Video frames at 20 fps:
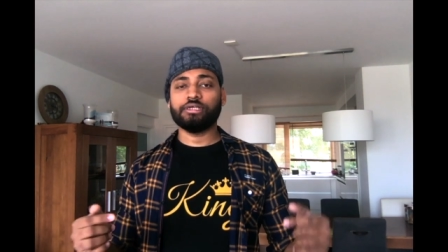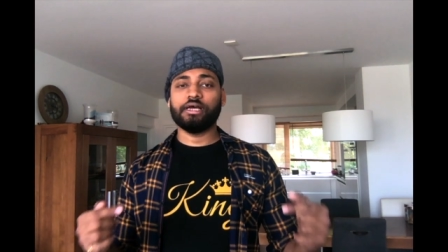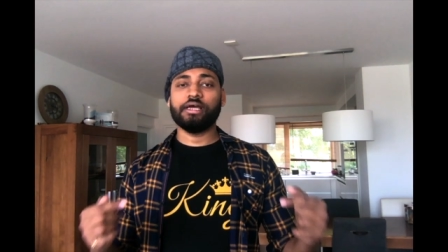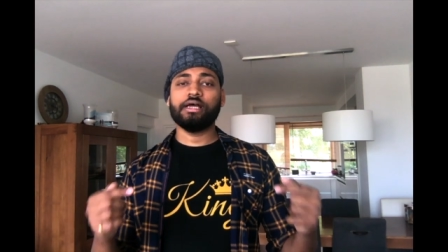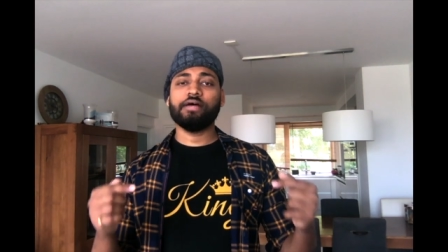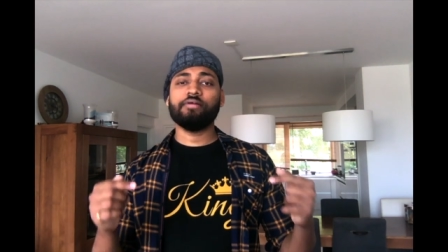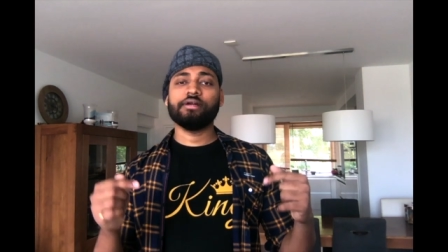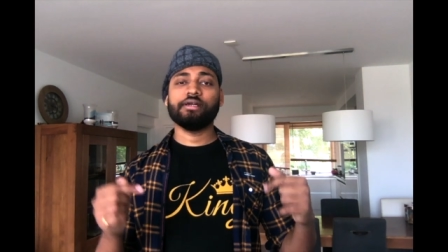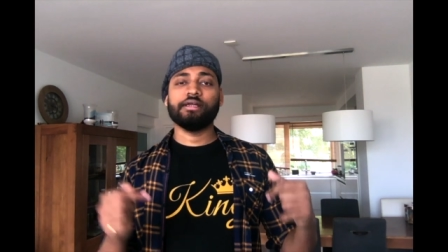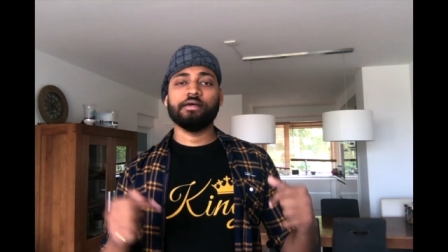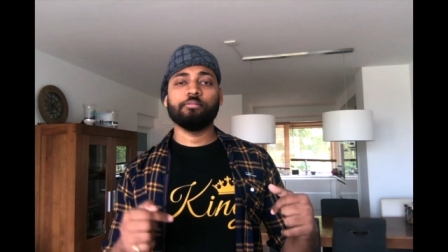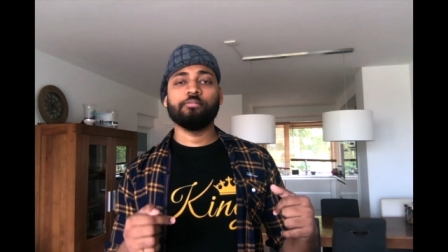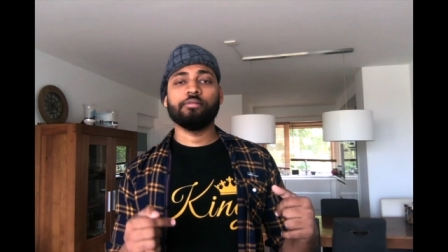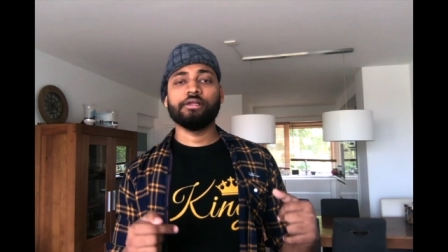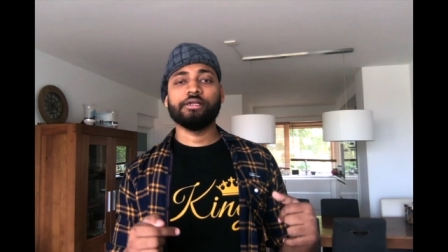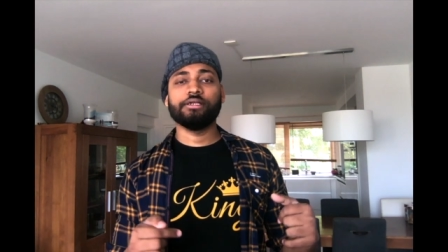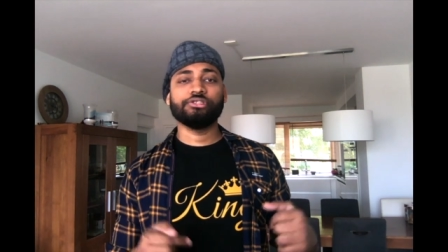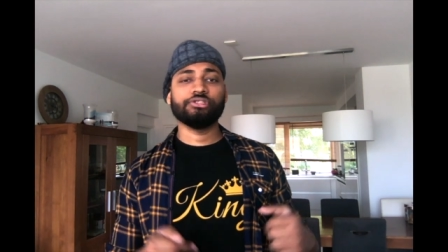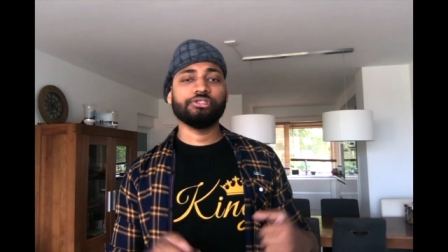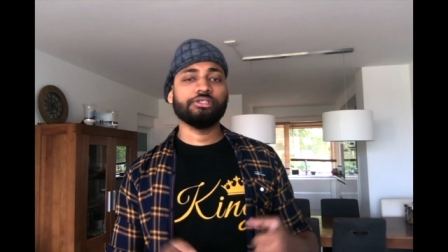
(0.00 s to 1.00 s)
I have a
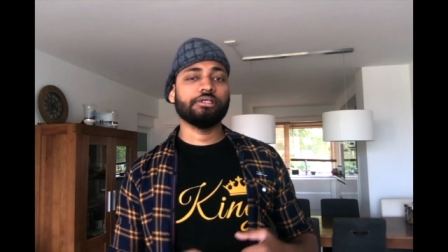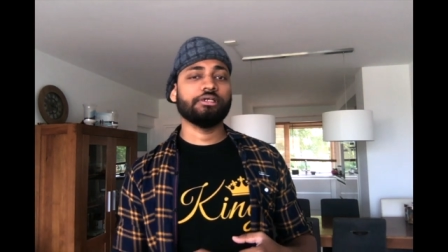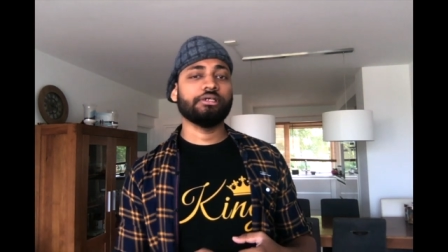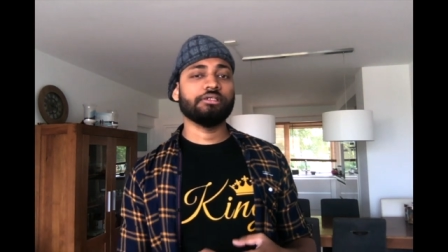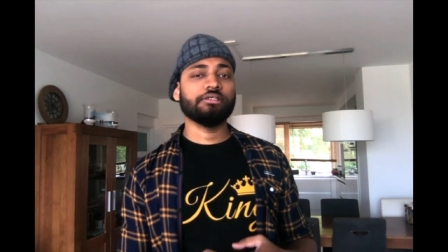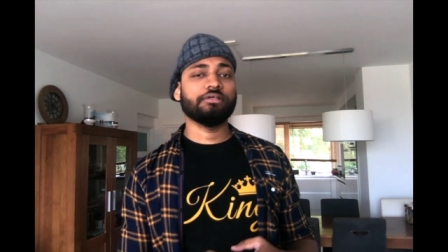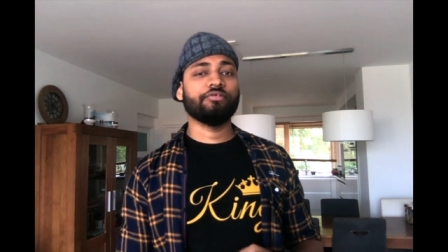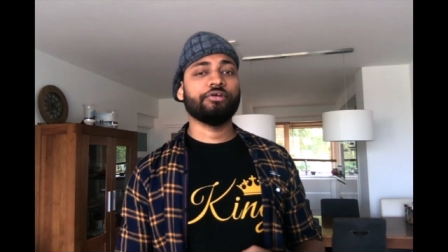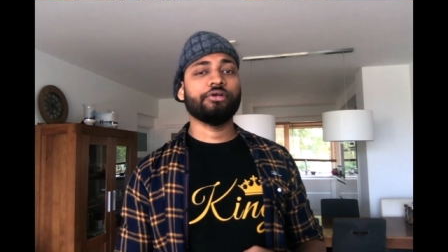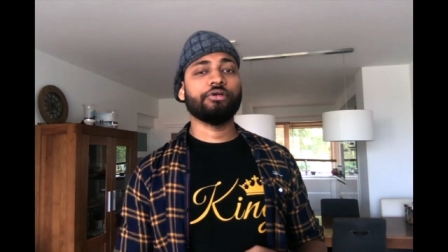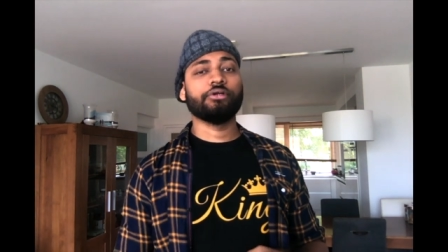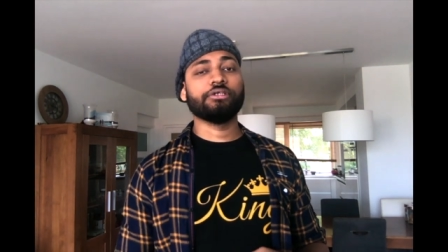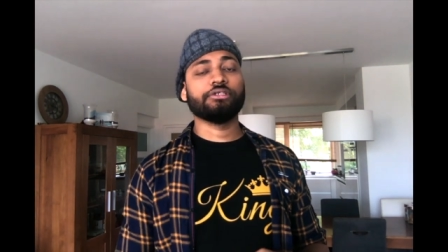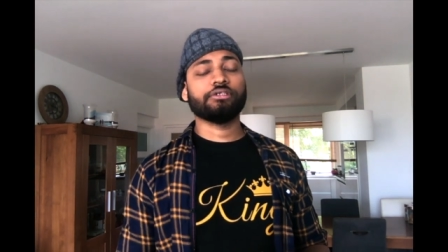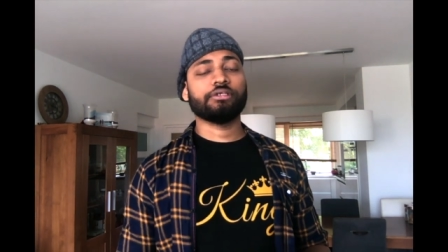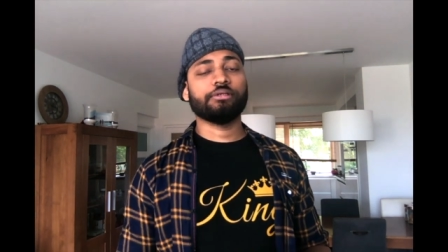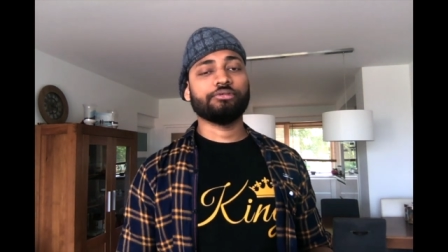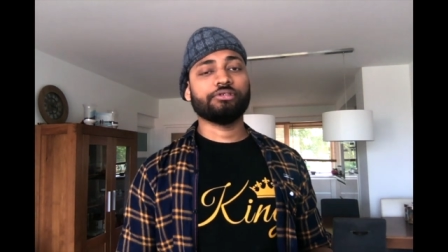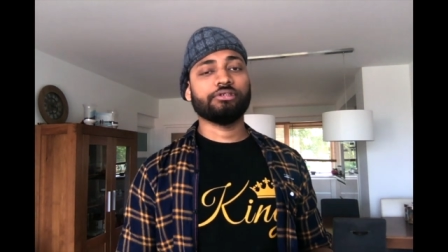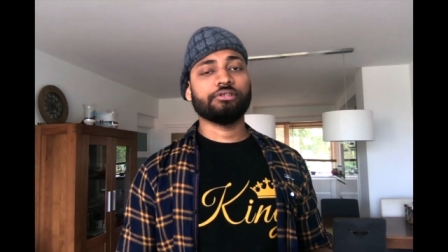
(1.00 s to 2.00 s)
template shared in the video
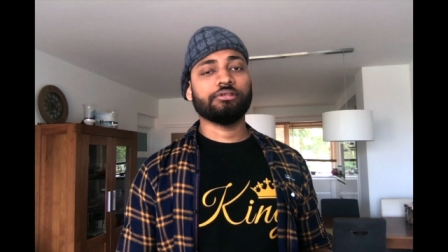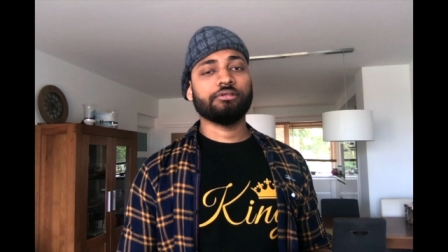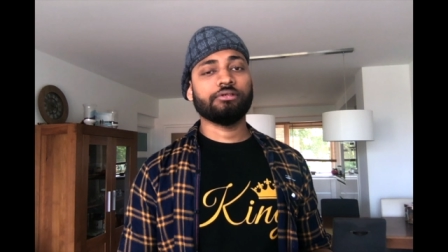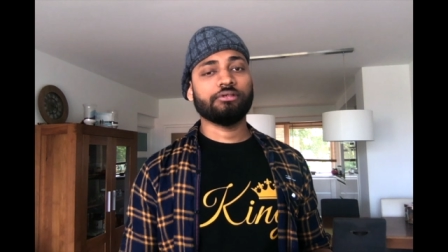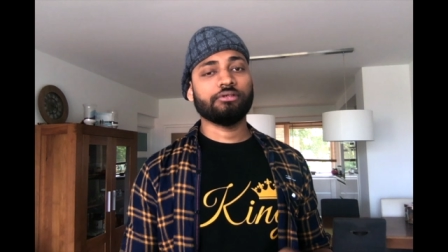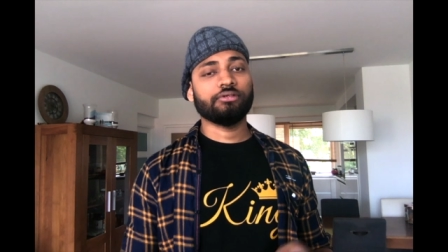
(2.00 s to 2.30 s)
description,